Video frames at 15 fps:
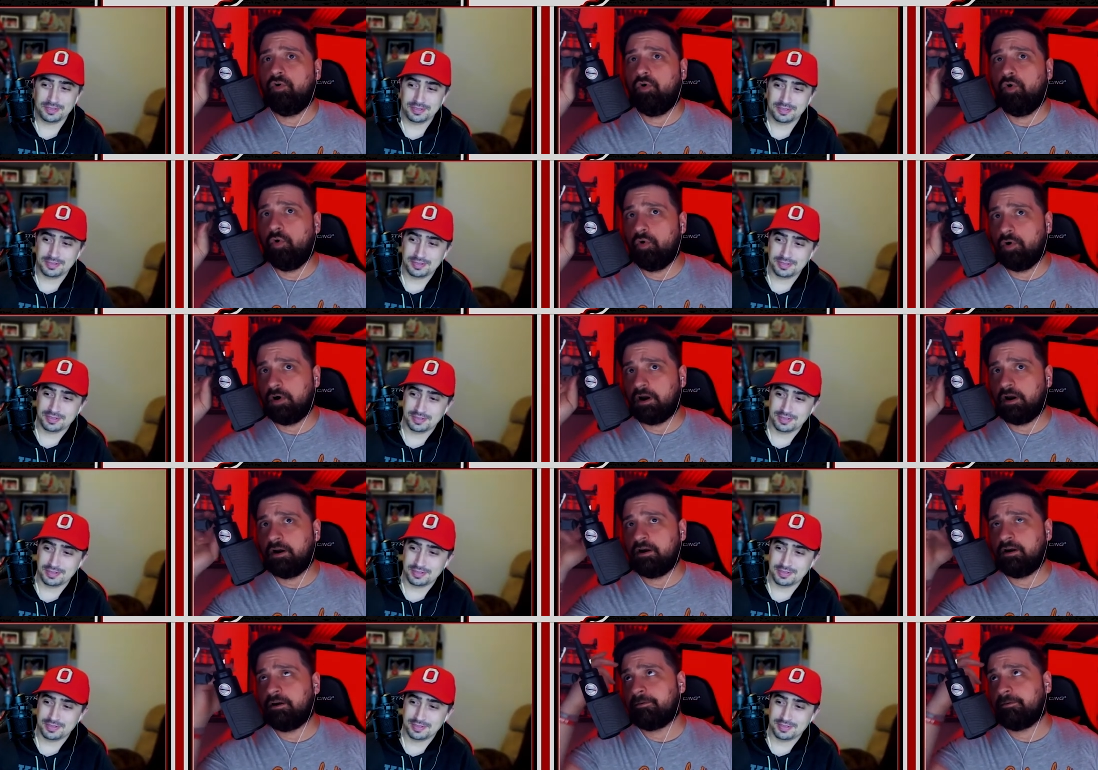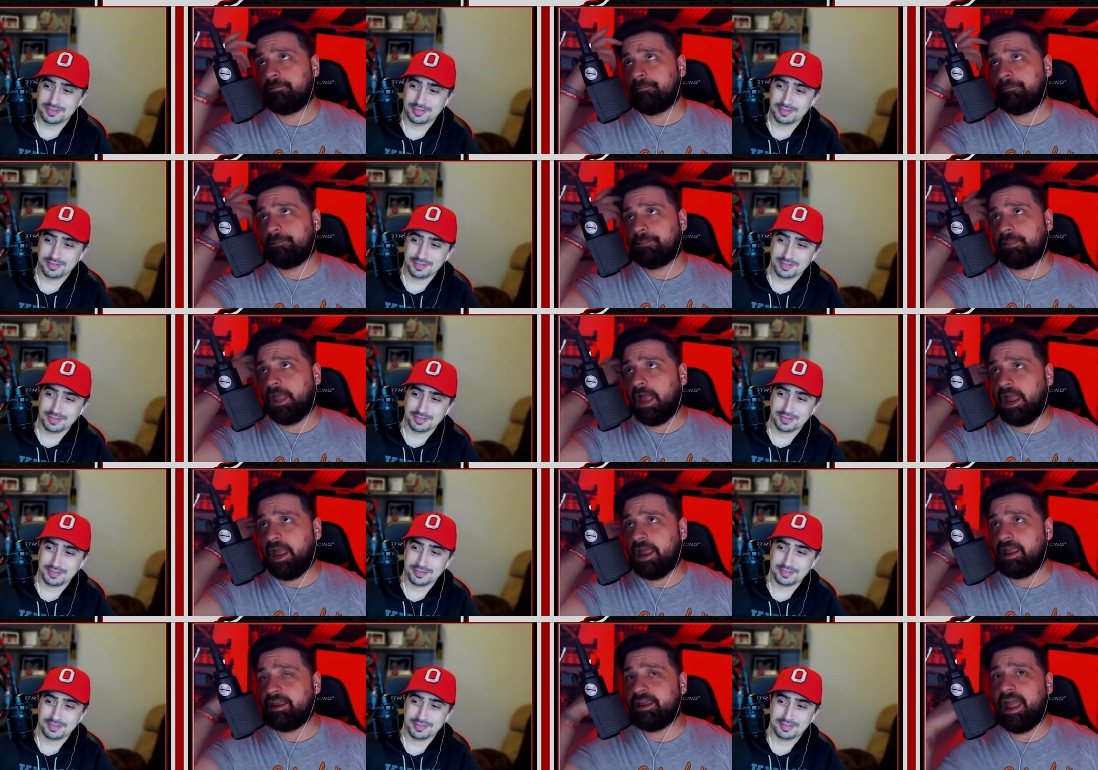Speaker 1: or
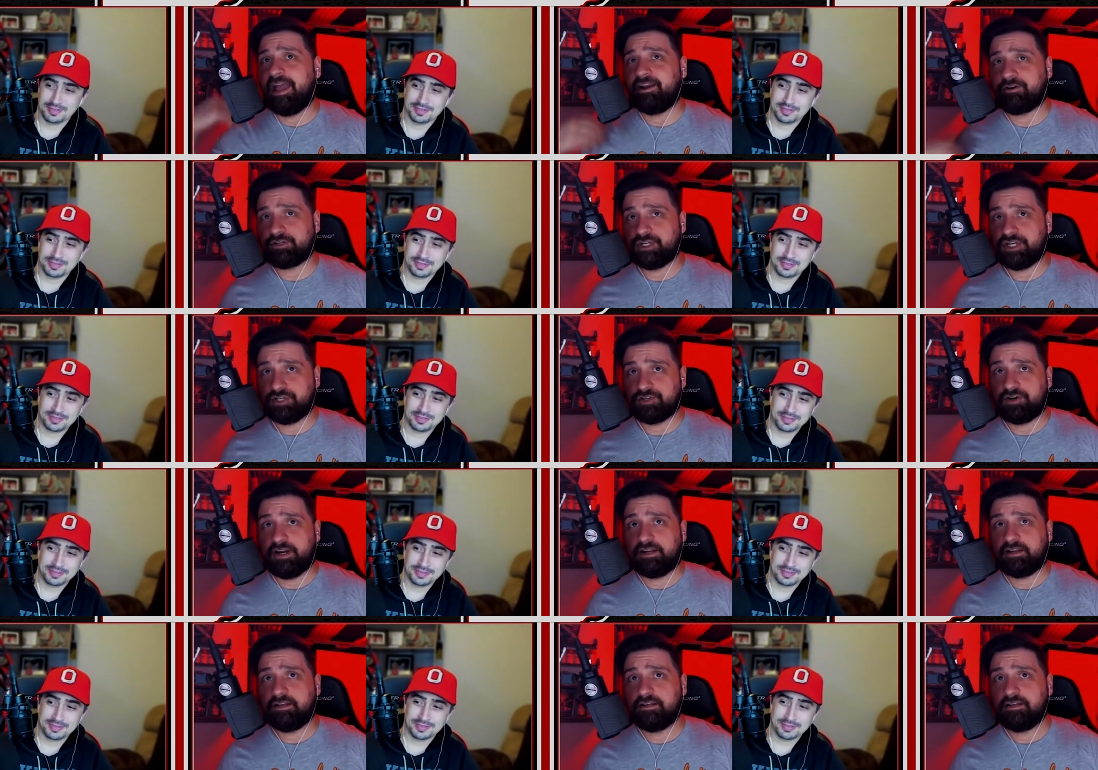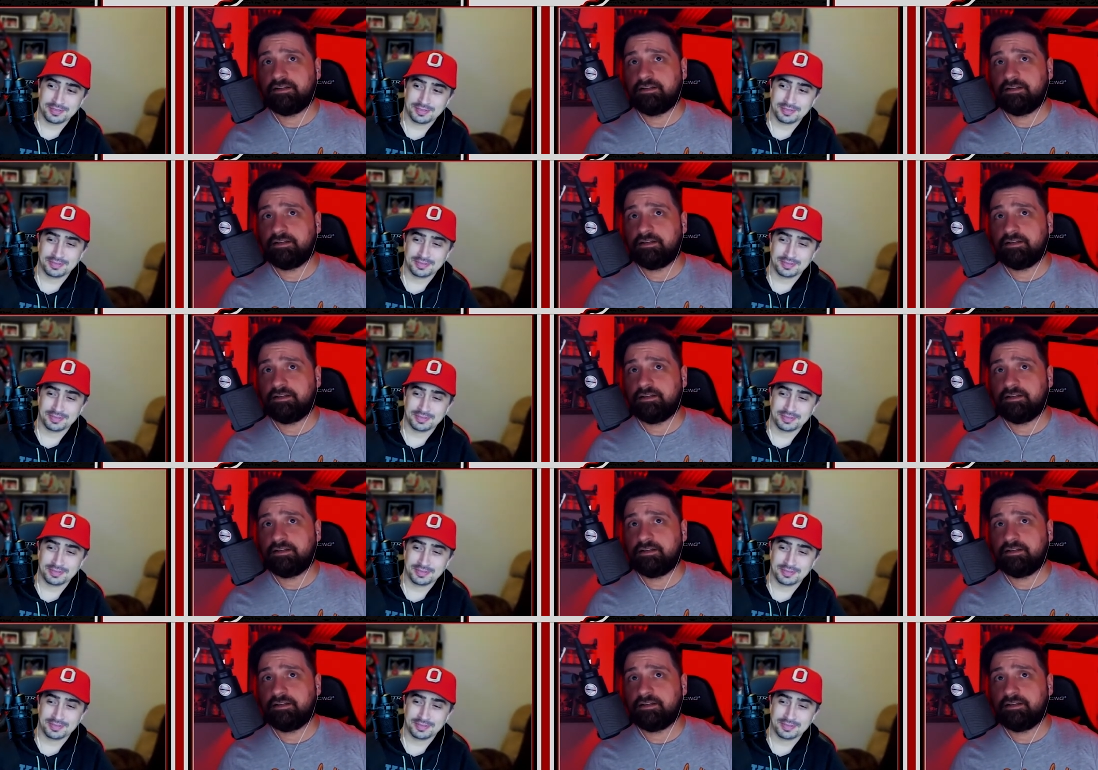a energy drink.